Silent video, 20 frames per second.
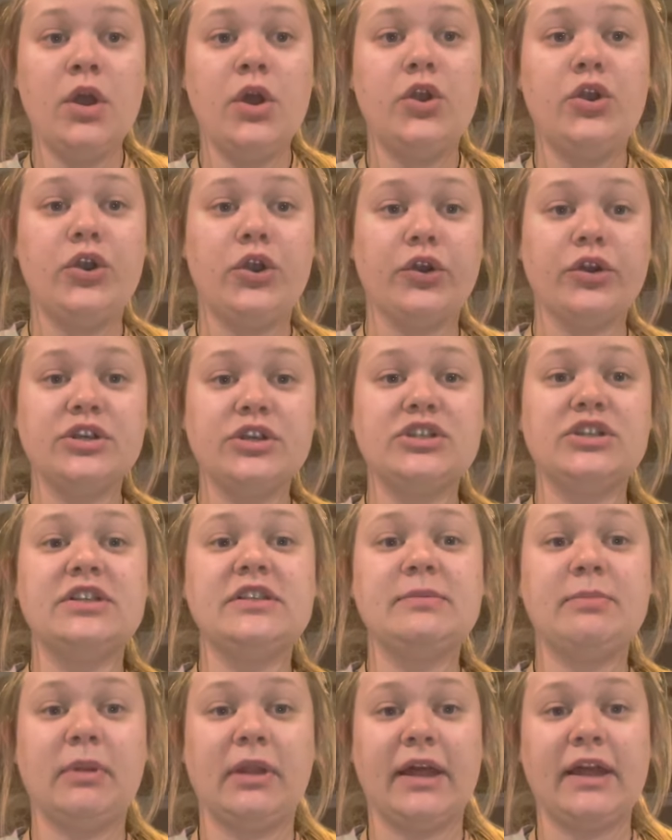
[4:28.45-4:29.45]
nourishes
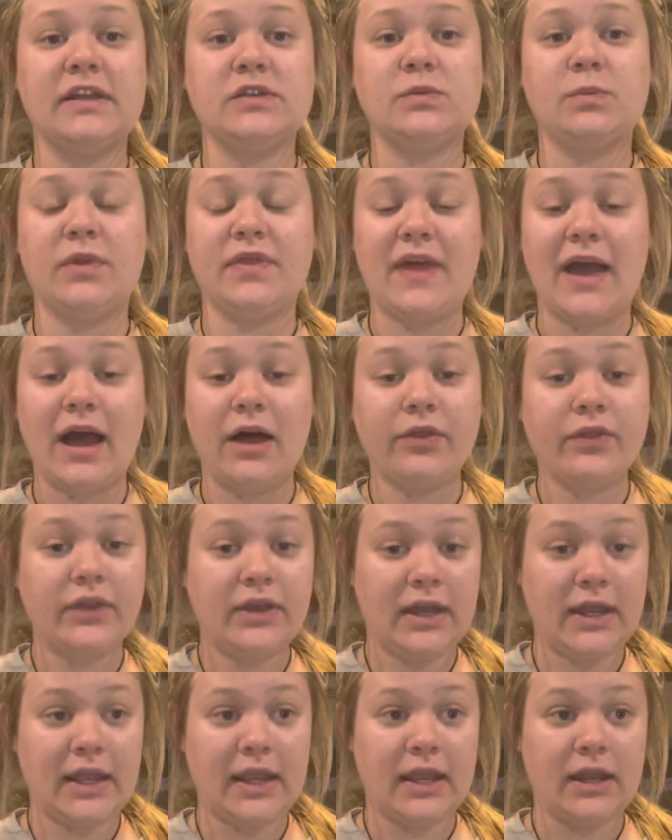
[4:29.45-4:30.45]
plants without the
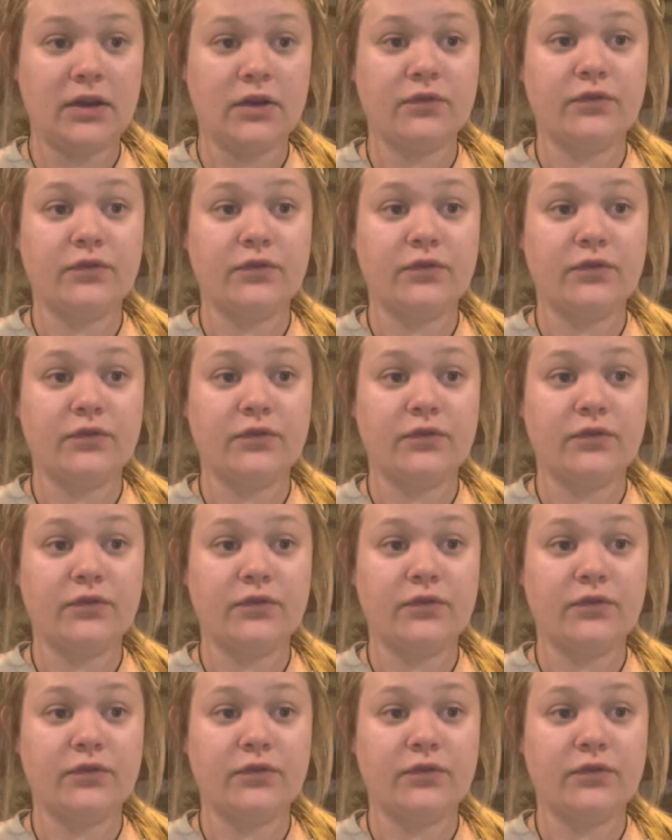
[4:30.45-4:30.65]
need